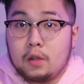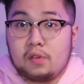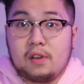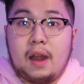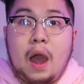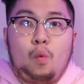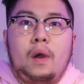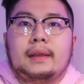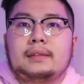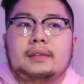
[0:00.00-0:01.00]
career i
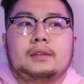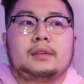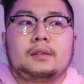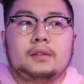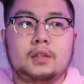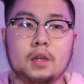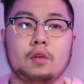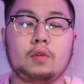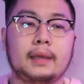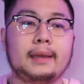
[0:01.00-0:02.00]
want to you
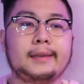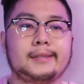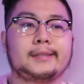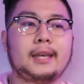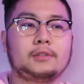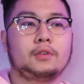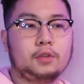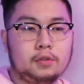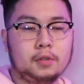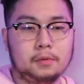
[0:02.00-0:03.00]
know get a successful
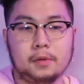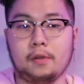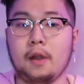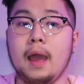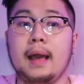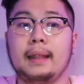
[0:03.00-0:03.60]
youtube career